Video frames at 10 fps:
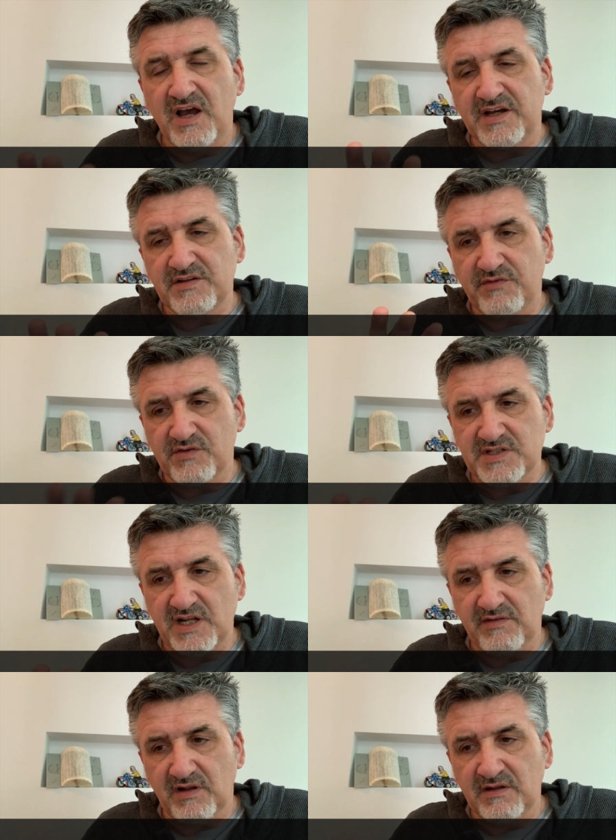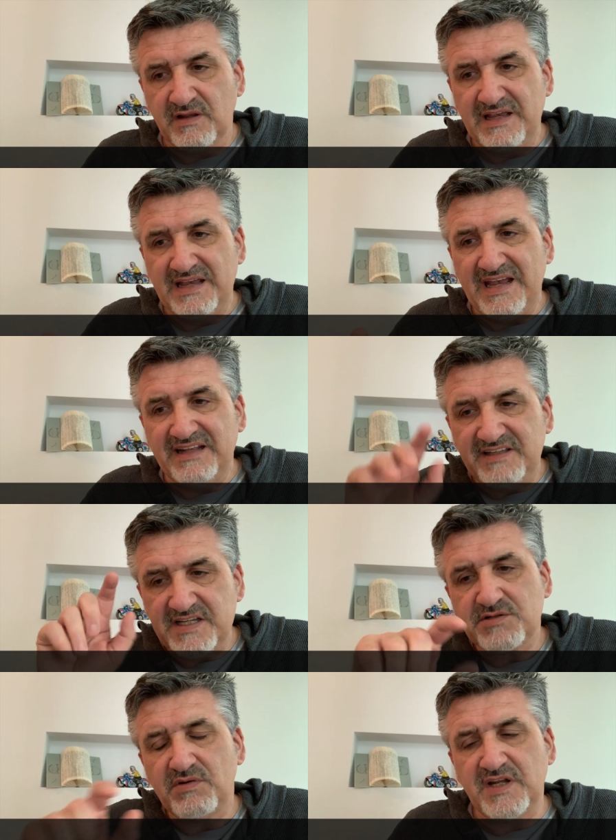at the first level. And
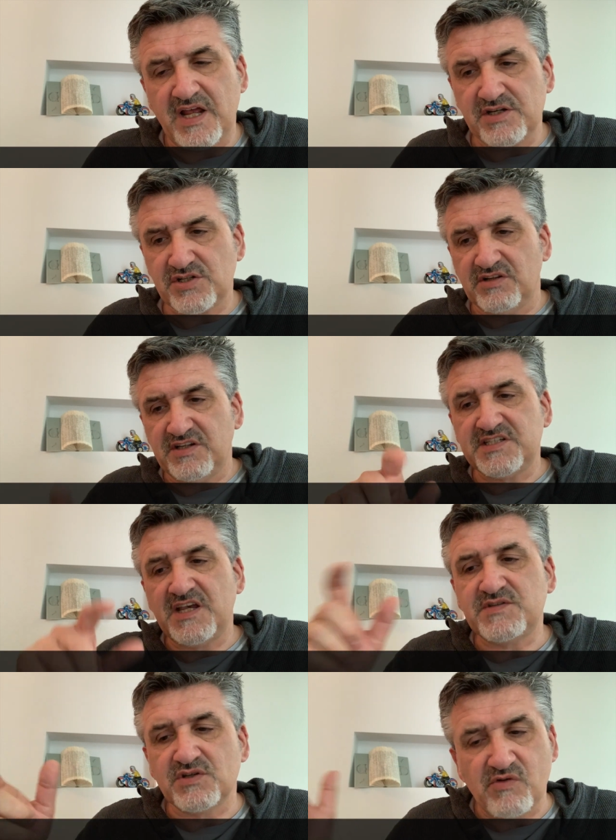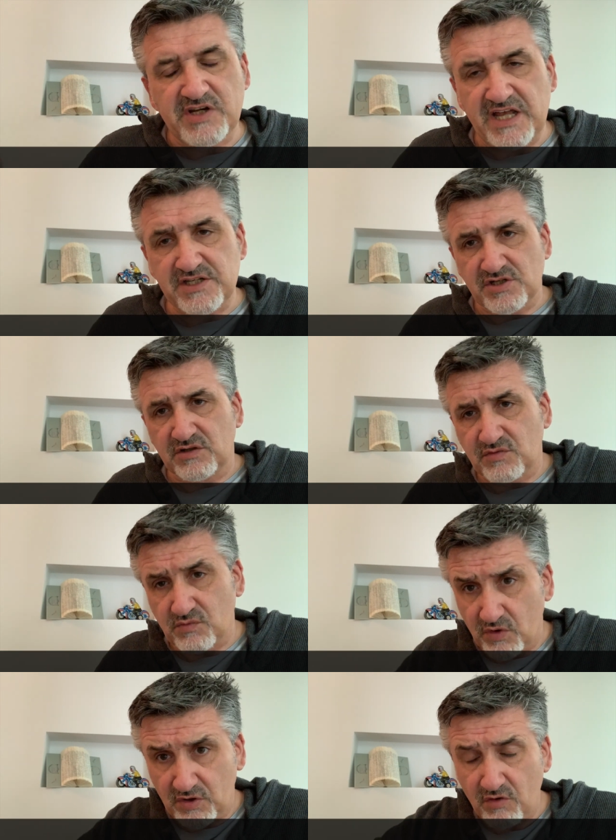this credential, this gives you credential to
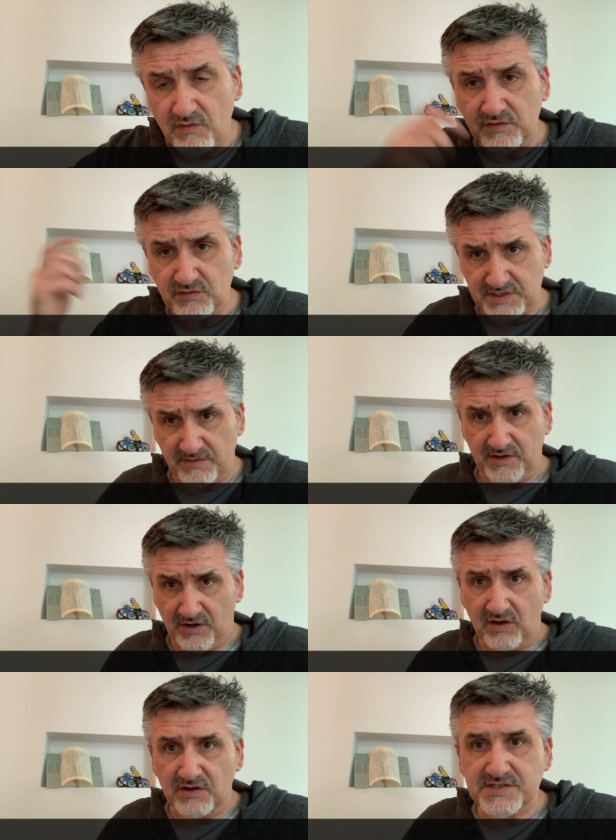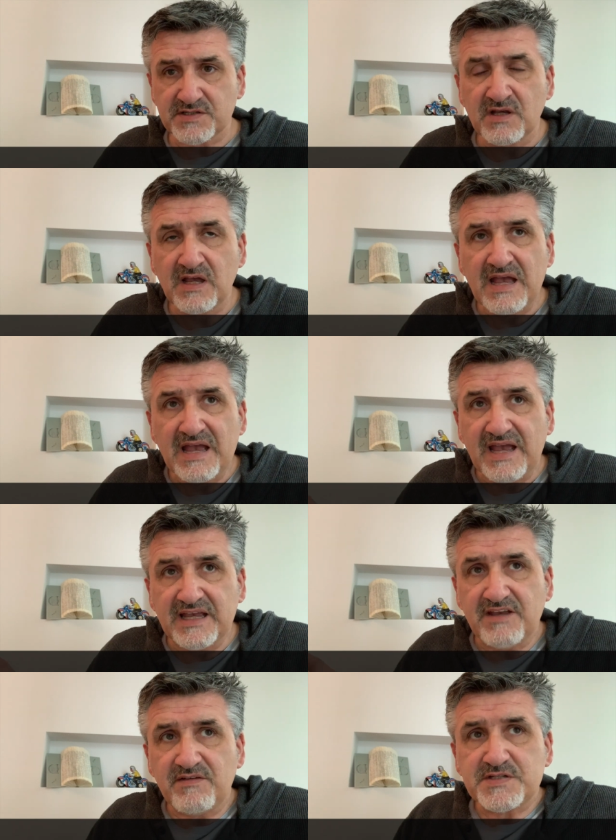work over to something else and
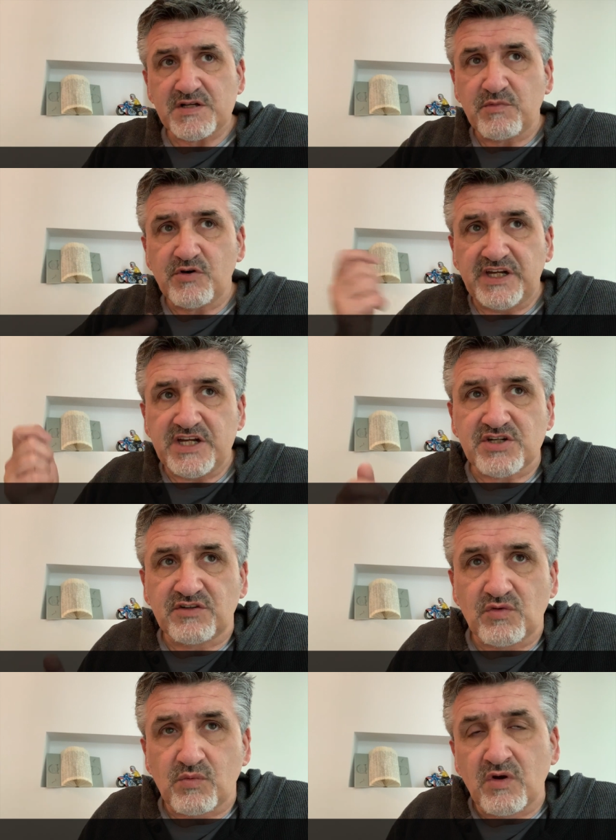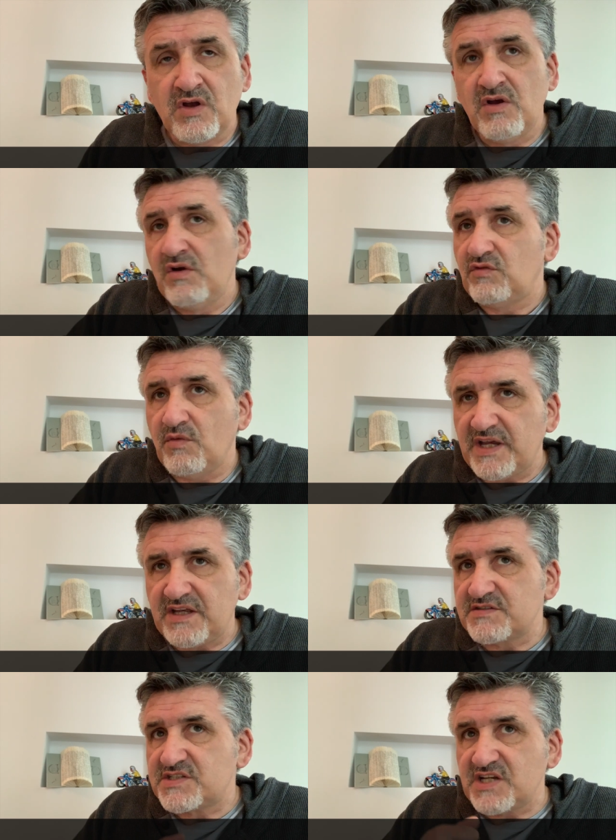give you some credential to, to
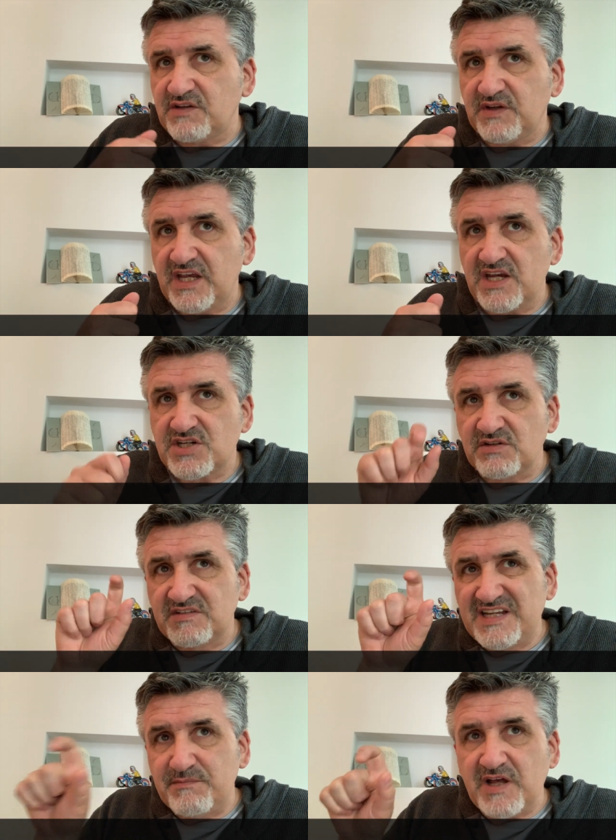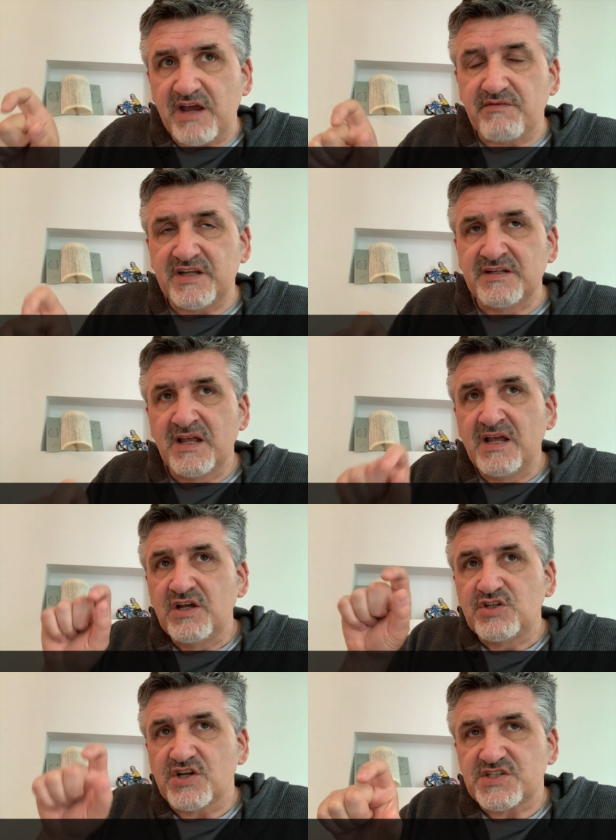making certification deep dive in
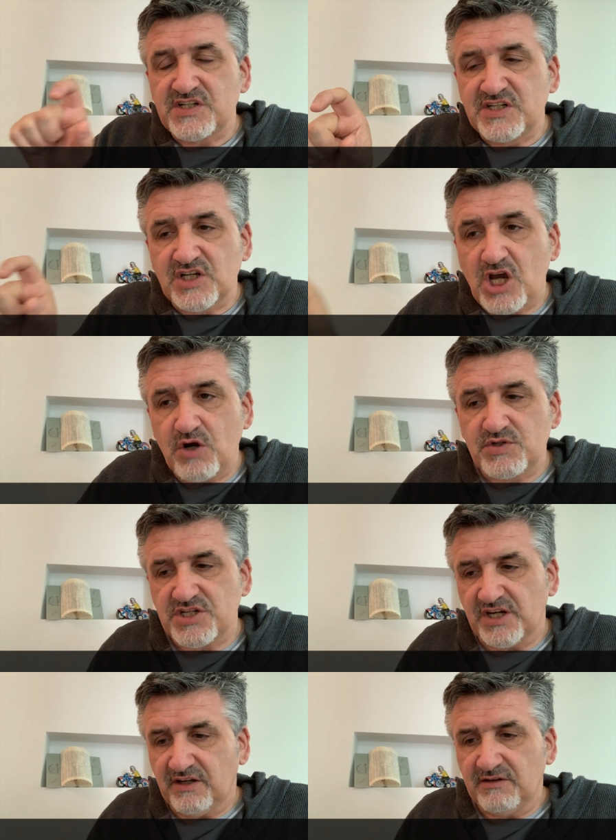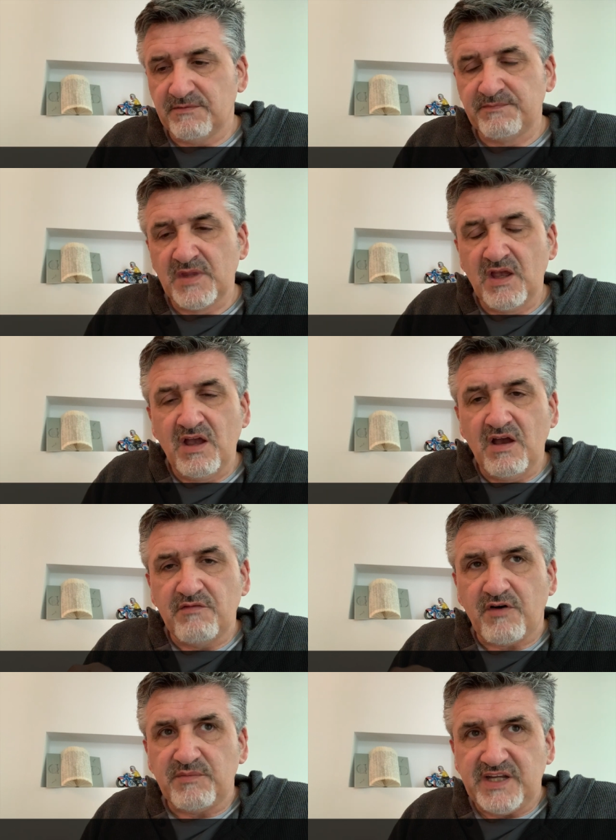just in the coaching
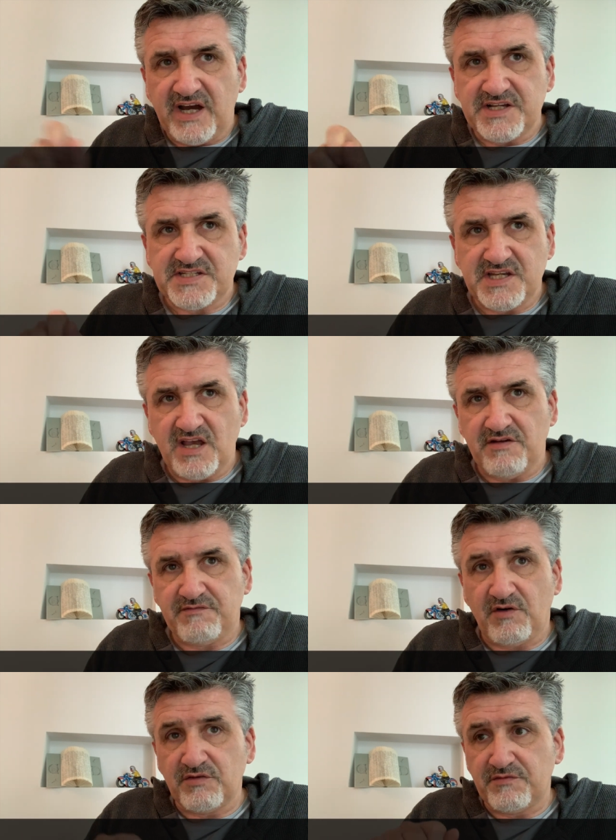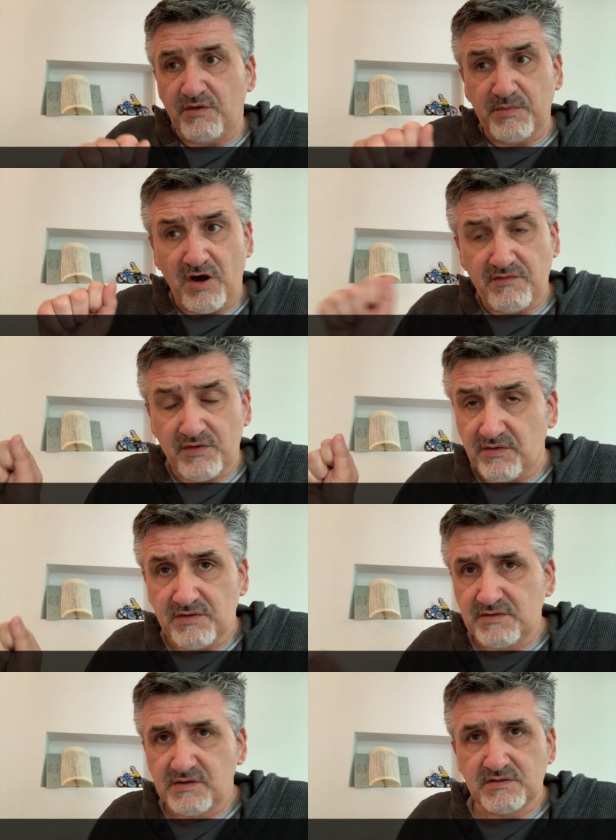from the ICF on from other
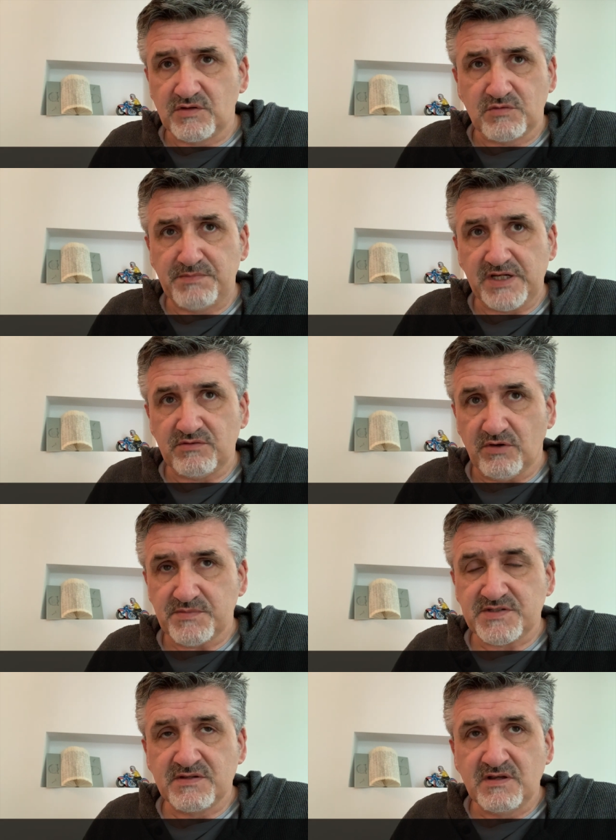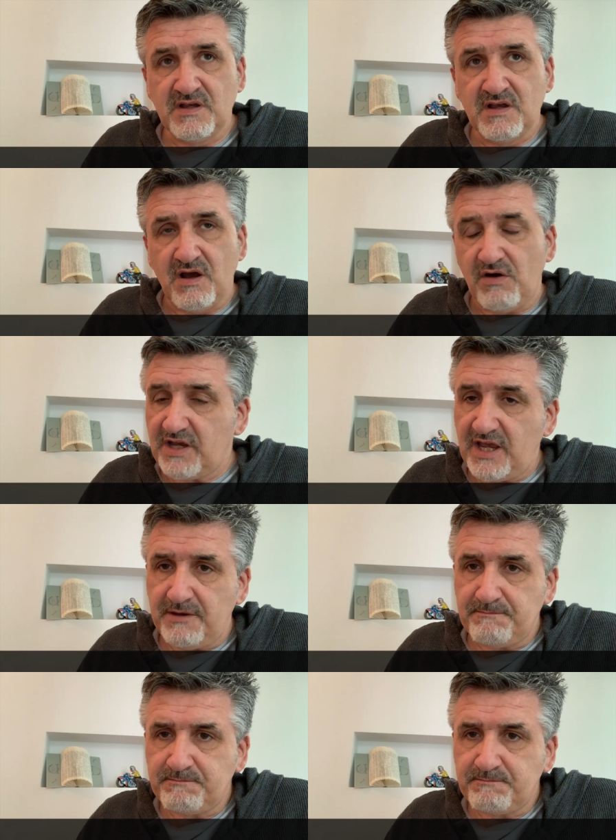big groups. Okay,